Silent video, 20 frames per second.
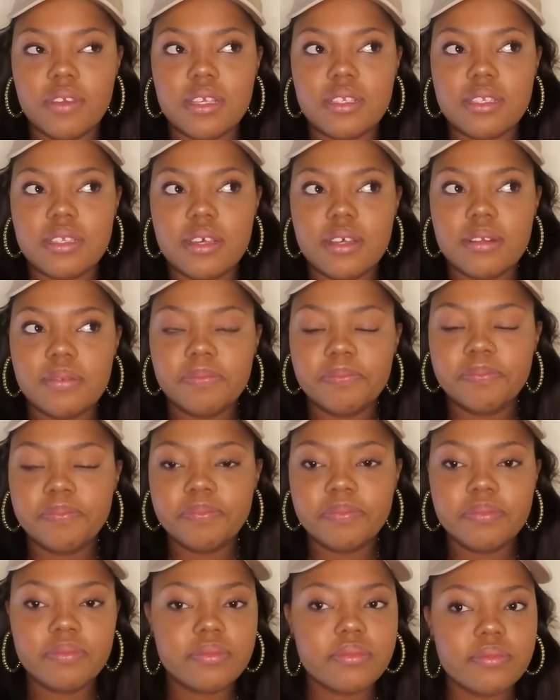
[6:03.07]
visa,
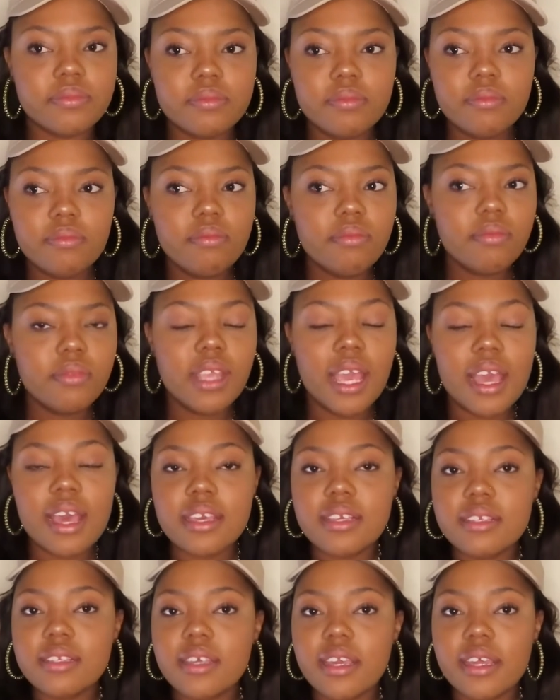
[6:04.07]

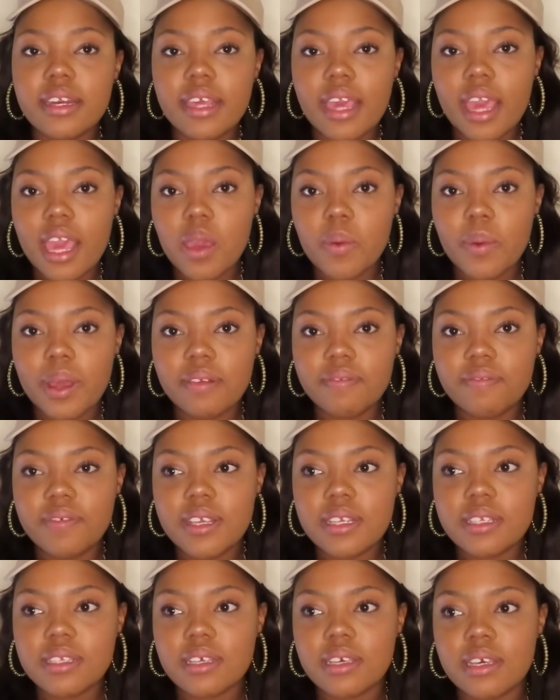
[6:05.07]
I said K1
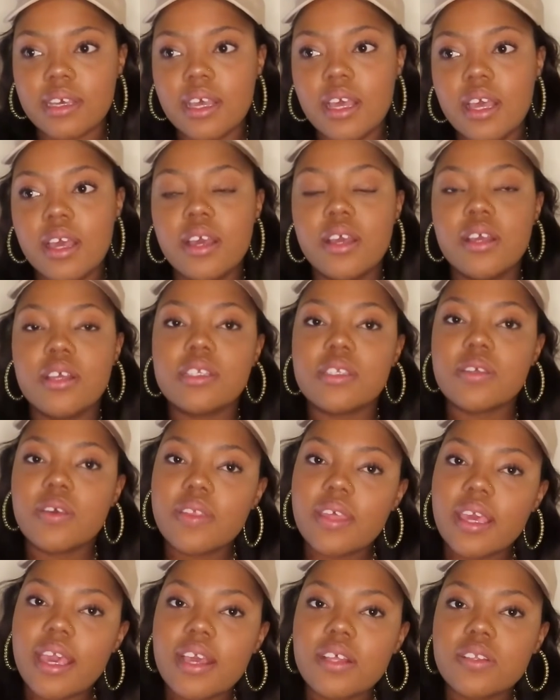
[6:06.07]
visa. So
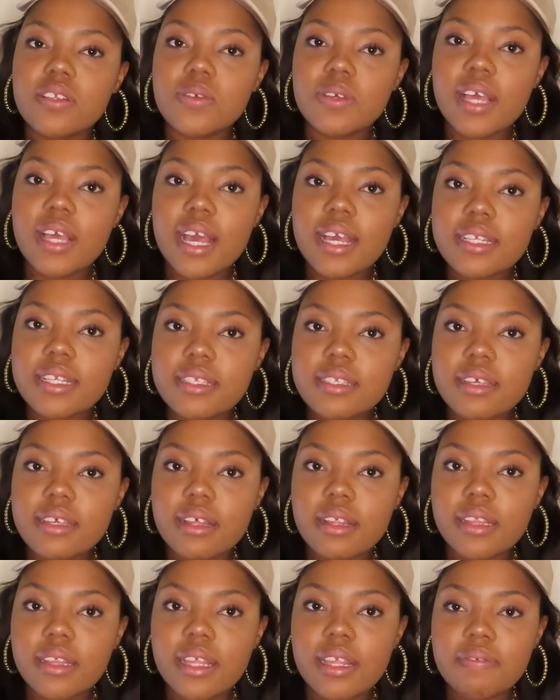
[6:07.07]
they had to
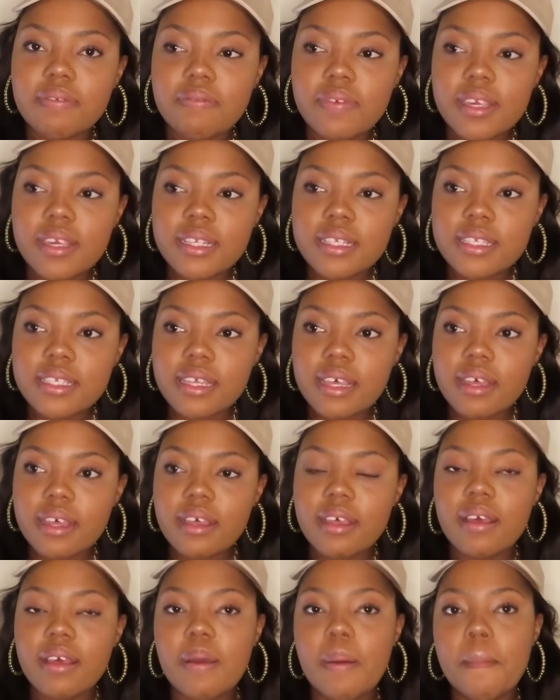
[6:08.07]
cancel the
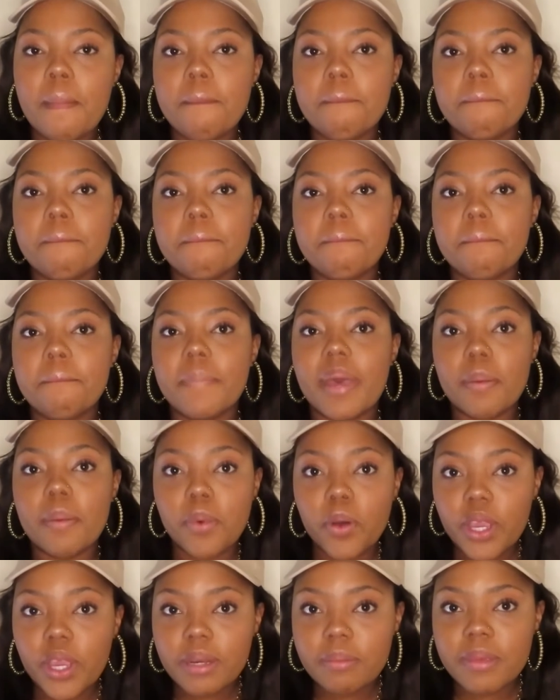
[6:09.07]
visa
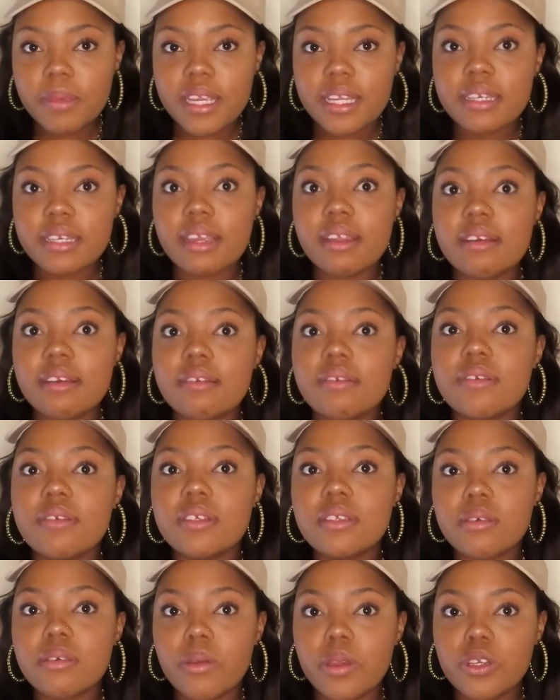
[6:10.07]
appointment and
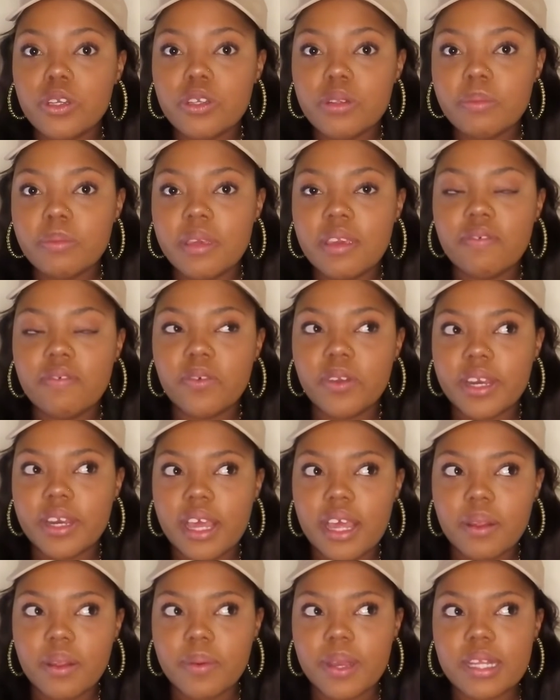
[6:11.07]
reschedule me for
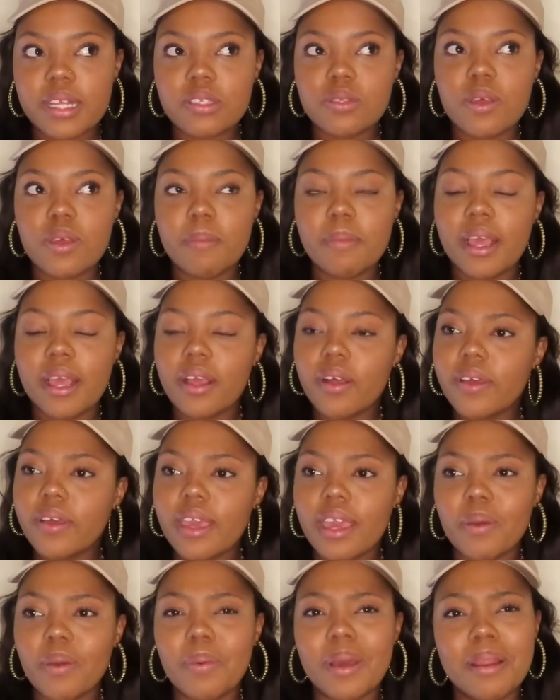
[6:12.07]
another one. So I'm like,
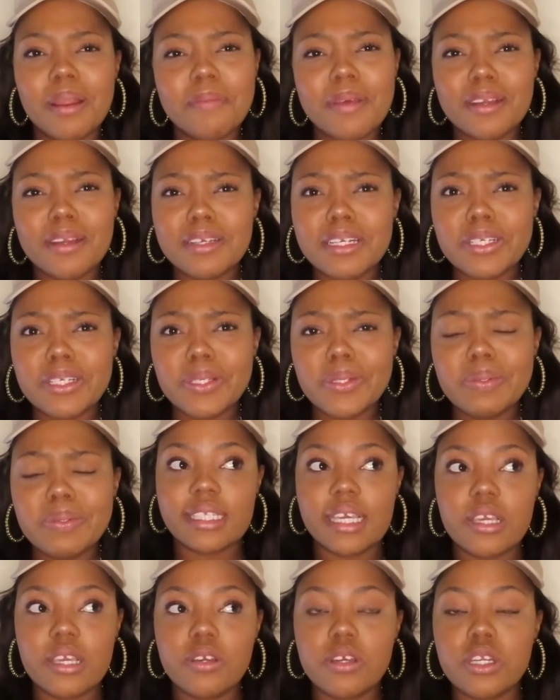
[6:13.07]
okay, what am I gonna do?
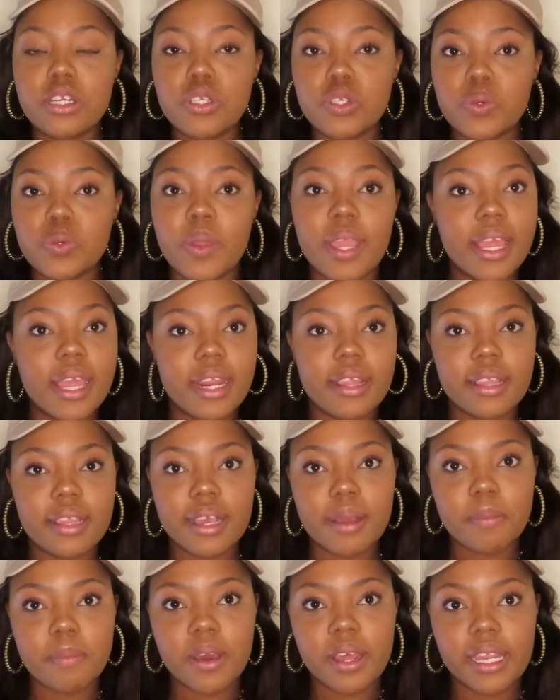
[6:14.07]
They couldn't do
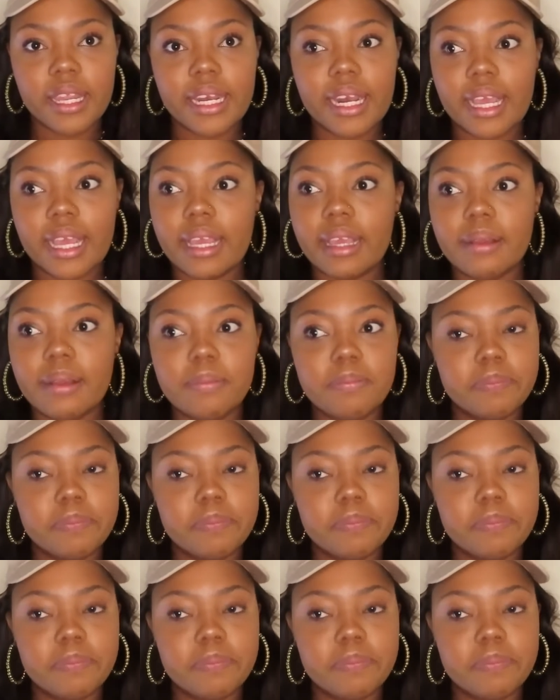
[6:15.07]
anything about it, like